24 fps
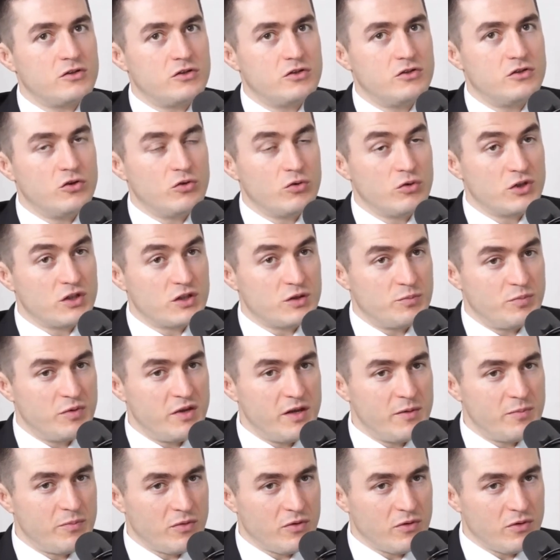Jewish
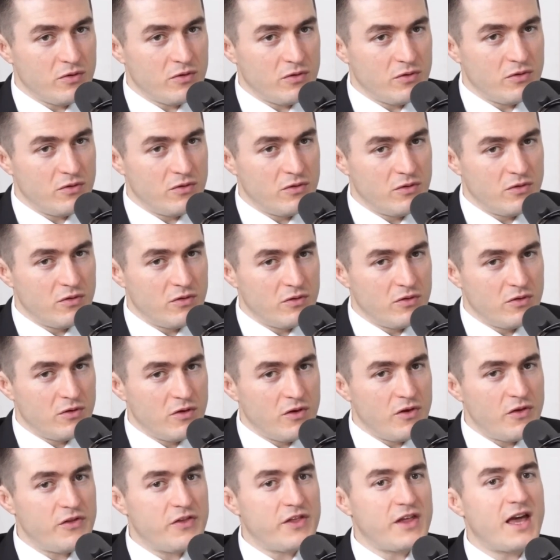people
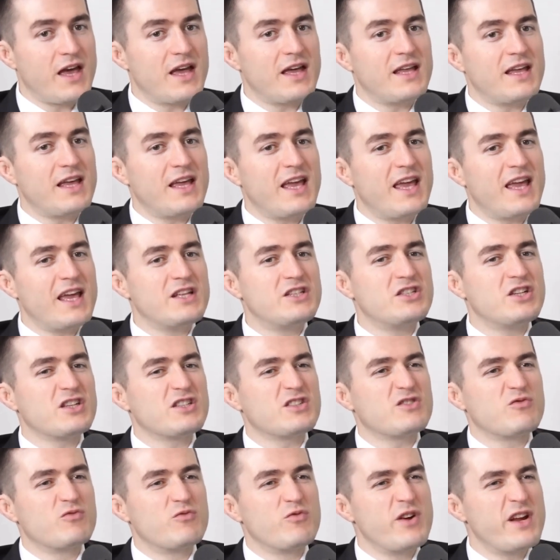that it
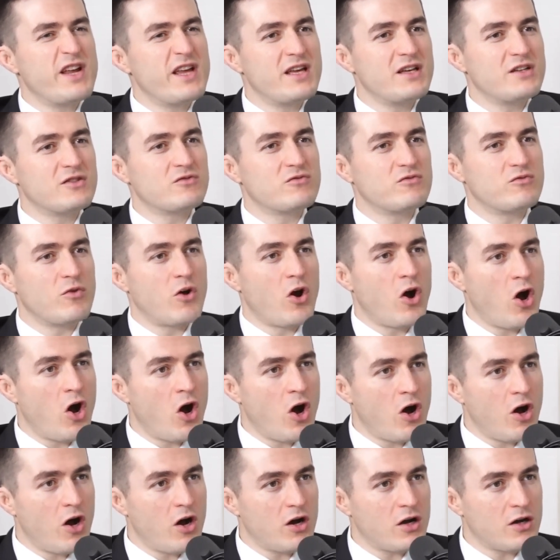just rings
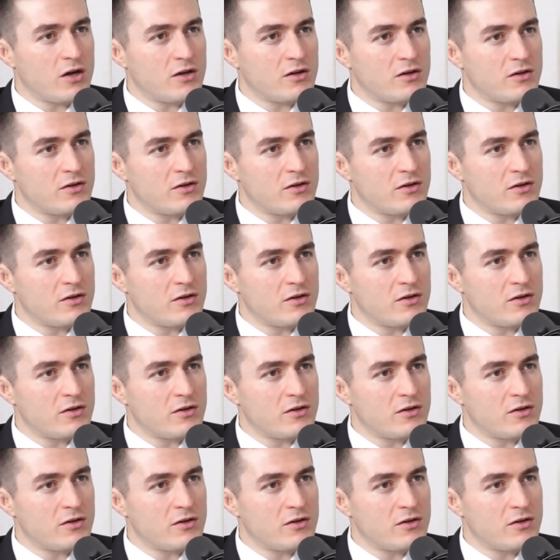wrong.